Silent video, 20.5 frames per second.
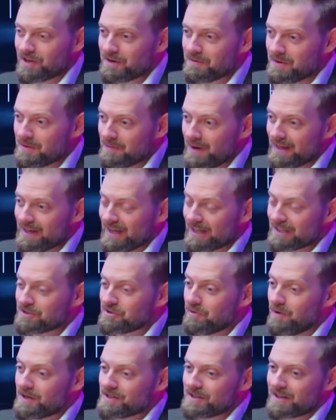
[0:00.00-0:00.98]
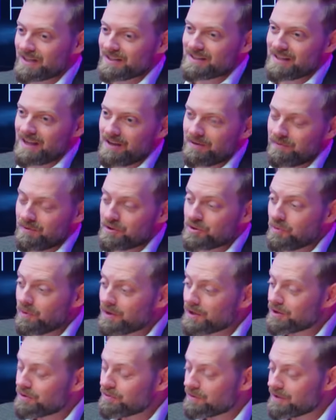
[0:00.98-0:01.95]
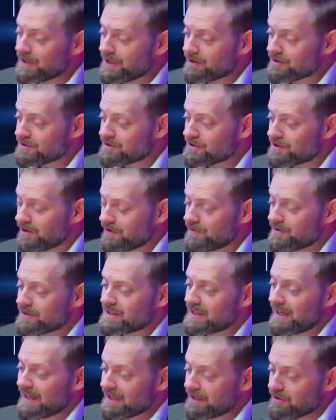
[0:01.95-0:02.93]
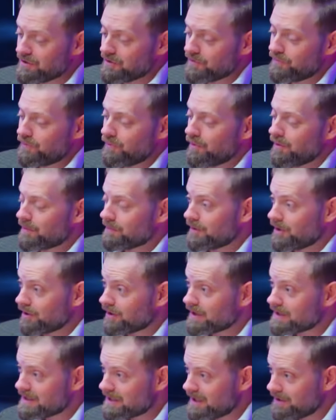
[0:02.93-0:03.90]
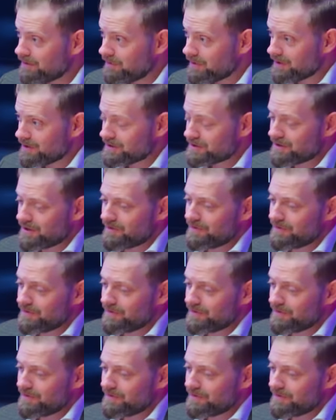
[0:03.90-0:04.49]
to be my next question because 23 years of service in uniform, you're continuing to serve